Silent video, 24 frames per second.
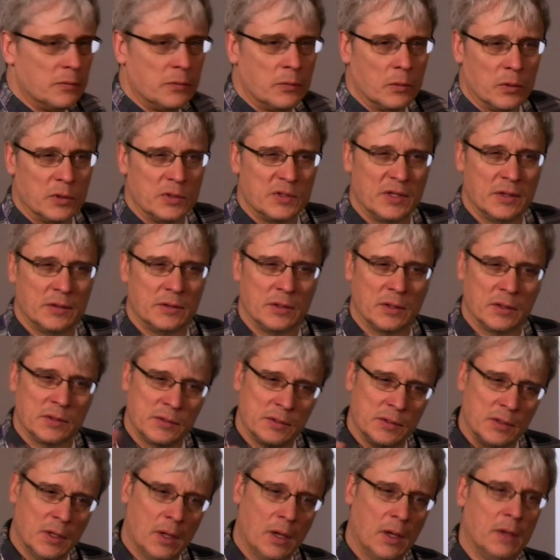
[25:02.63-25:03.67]
of course, that
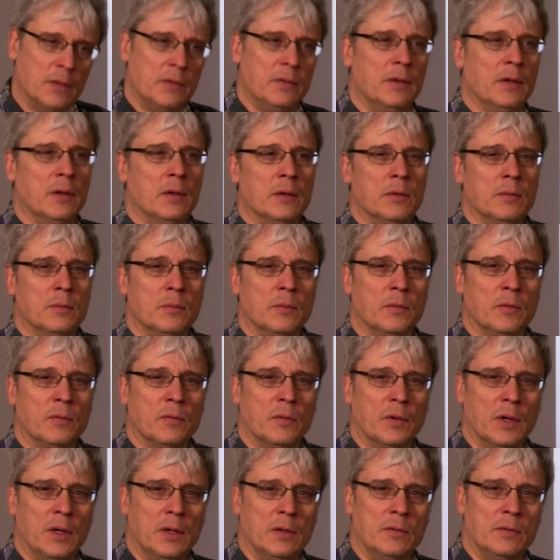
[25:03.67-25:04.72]
does not then
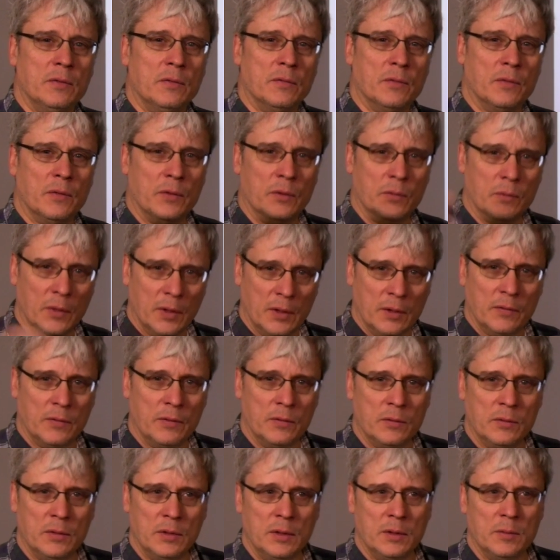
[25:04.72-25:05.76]
provide for the credit
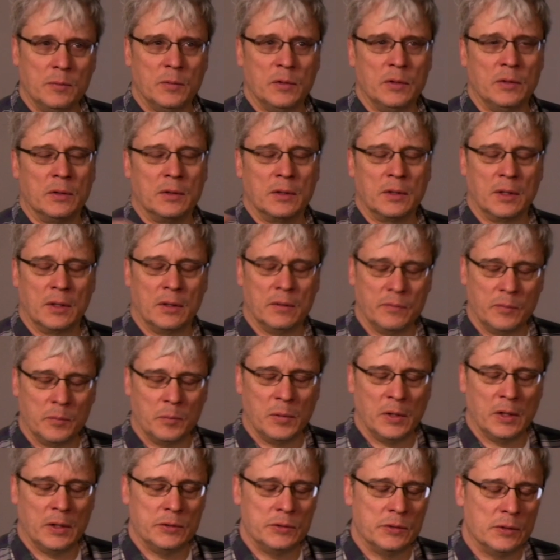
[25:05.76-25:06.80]
you need, but you can kind of
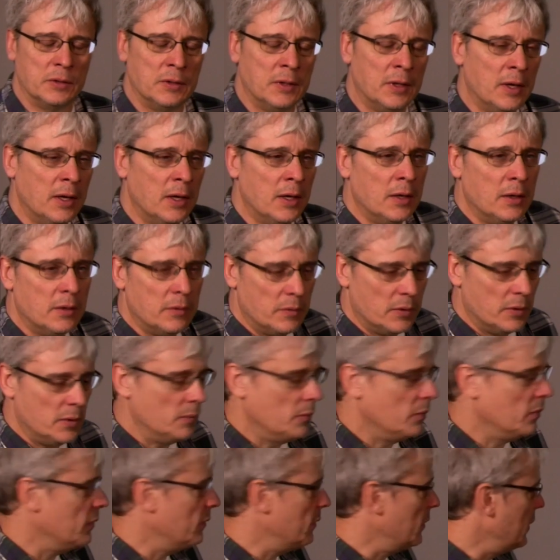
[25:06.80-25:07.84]
imagine that
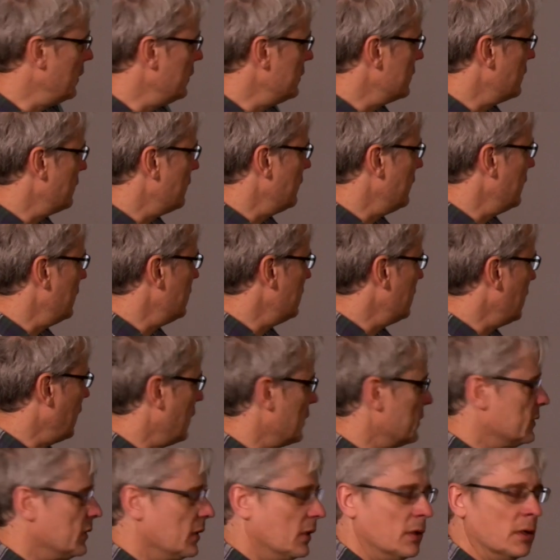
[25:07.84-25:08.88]
it provides a
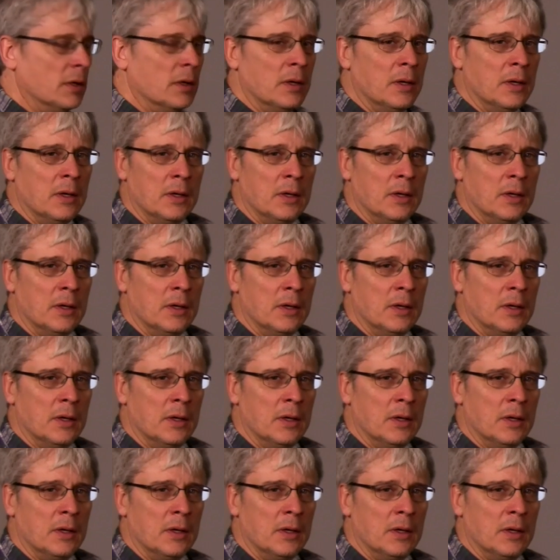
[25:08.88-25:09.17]
fantastic